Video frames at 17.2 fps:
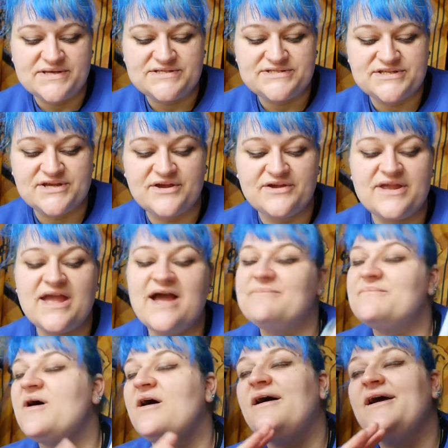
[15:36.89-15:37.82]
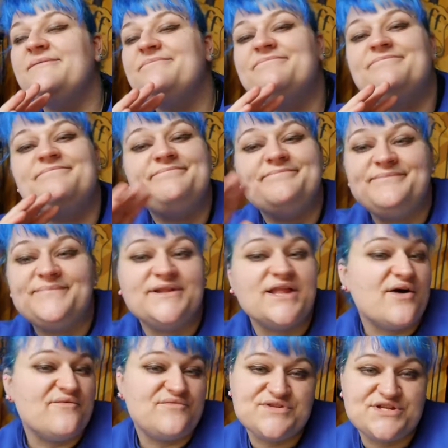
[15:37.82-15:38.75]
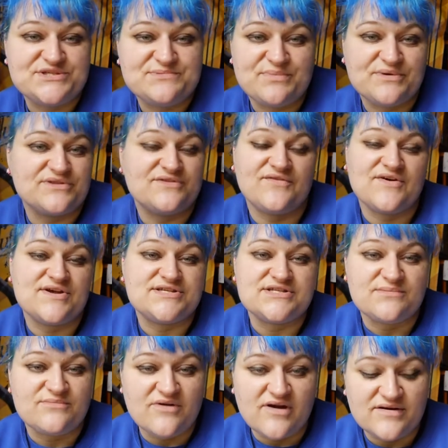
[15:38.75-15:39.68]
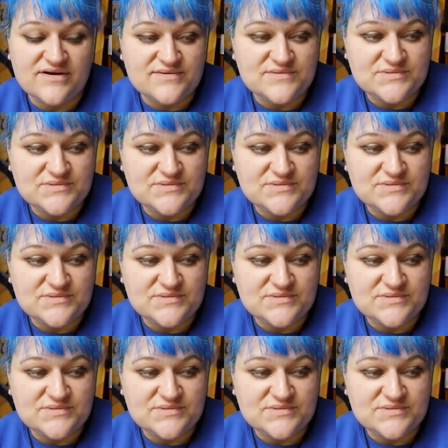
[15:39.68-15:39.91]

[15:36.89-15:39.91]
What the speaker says: So yeah, I loved this book the first time around.